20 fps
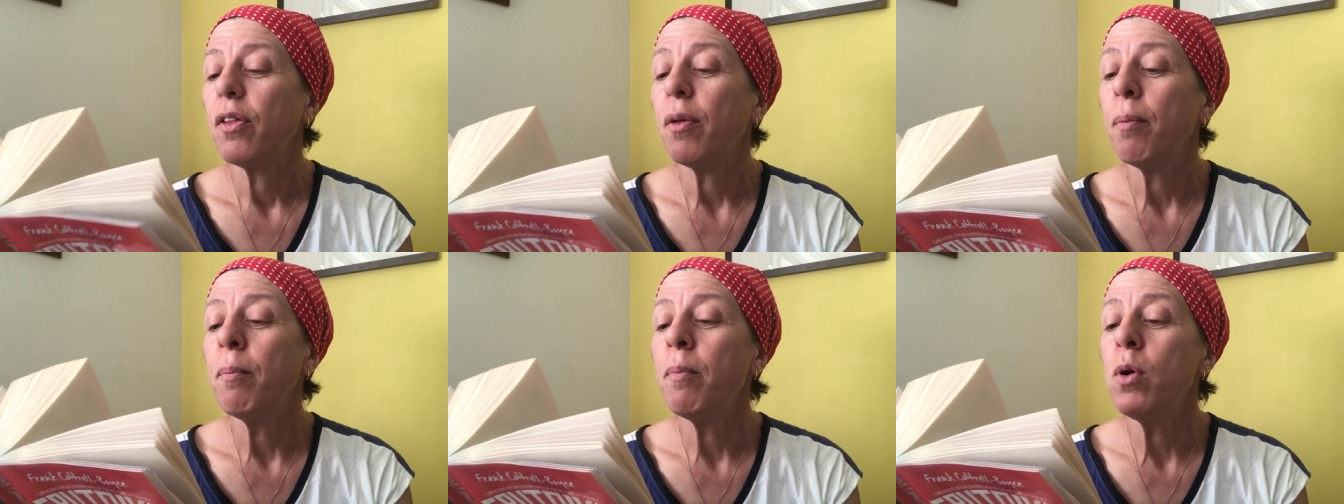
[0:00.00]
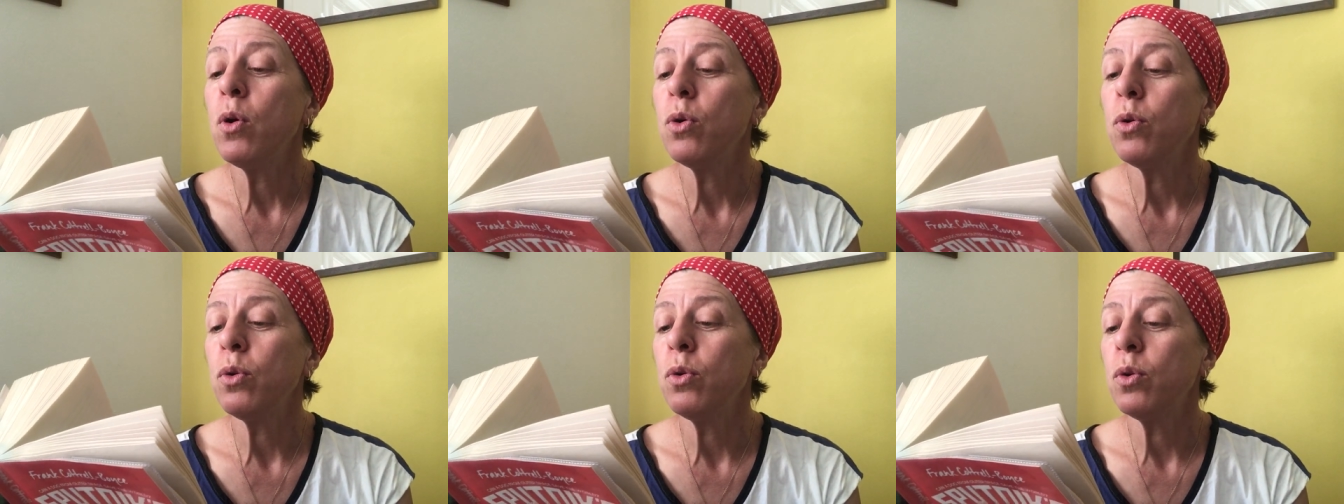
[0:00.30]
The
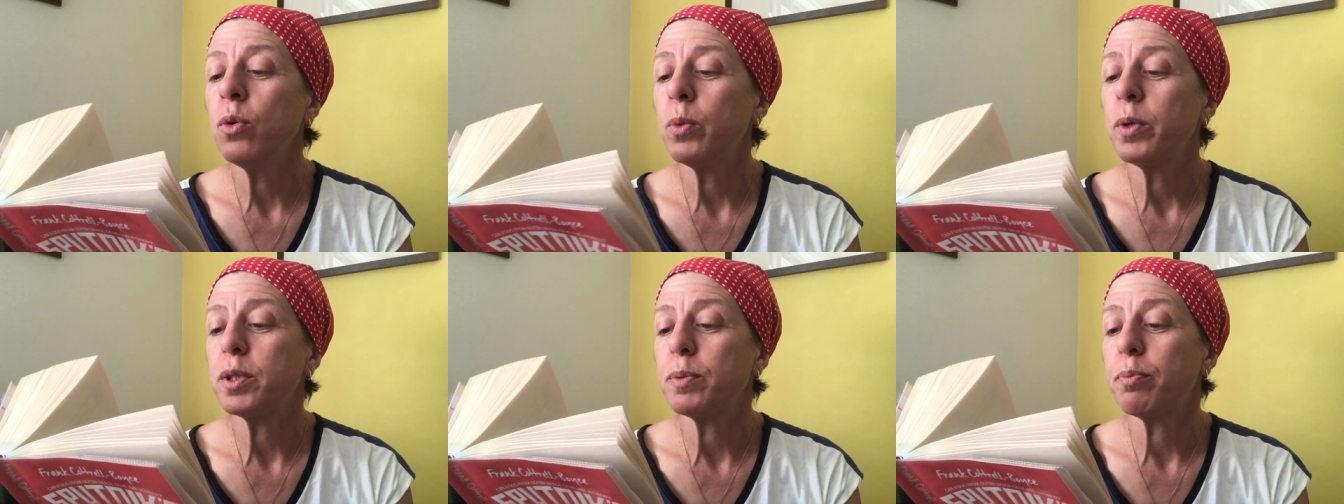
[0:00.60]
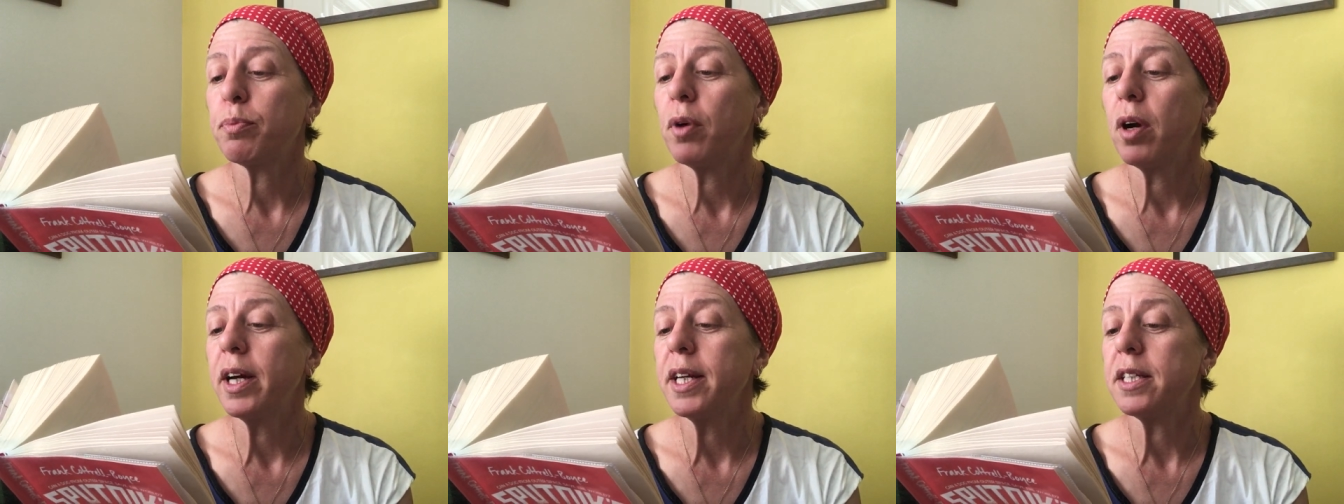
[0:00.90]
moon was
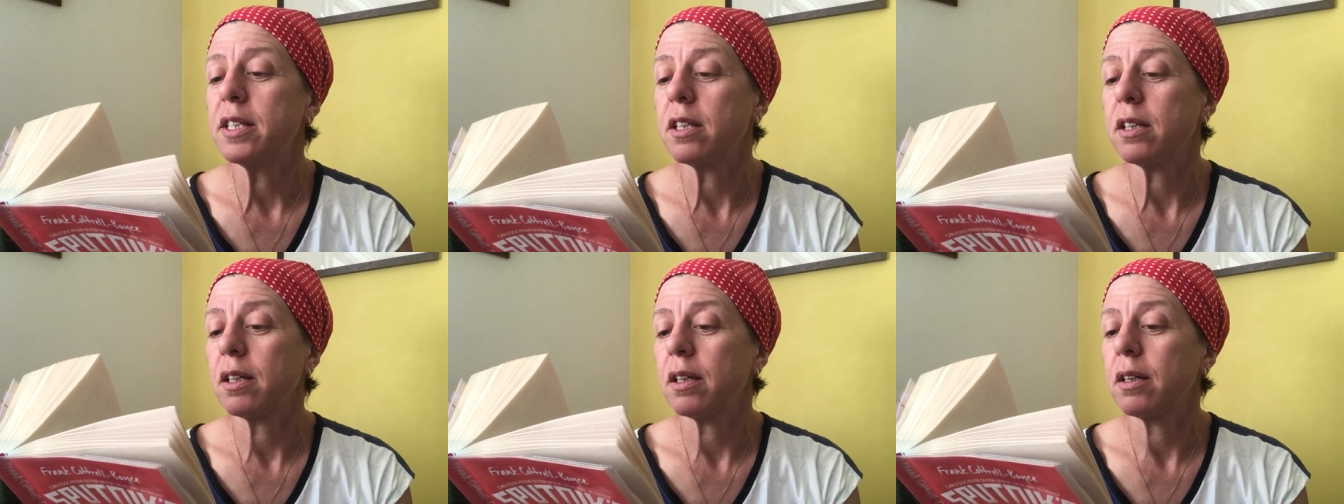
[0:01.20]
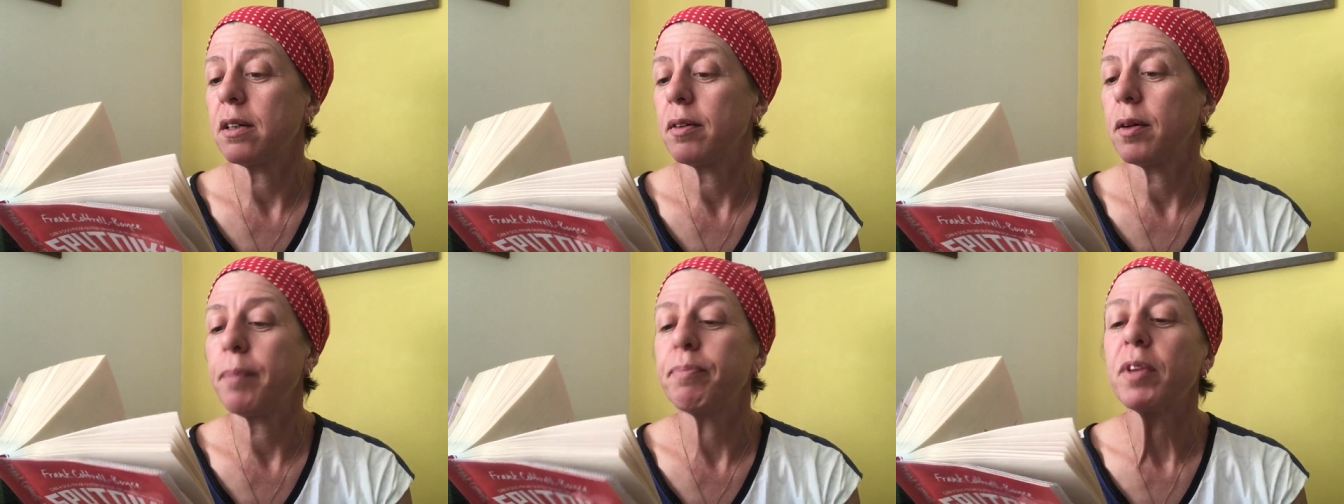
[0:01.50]
brighter,
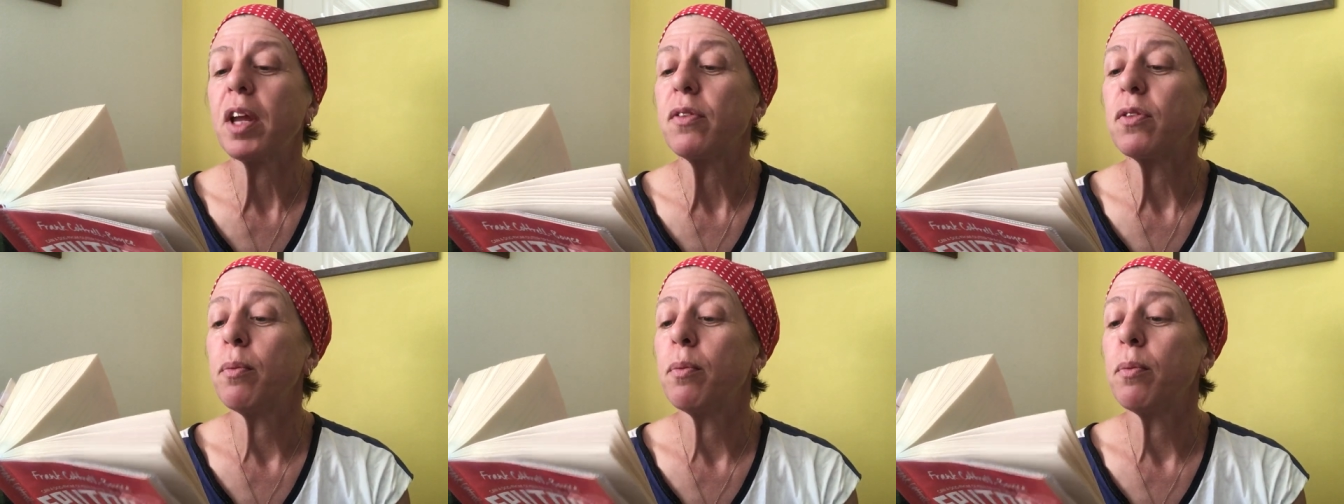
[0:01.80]
uh,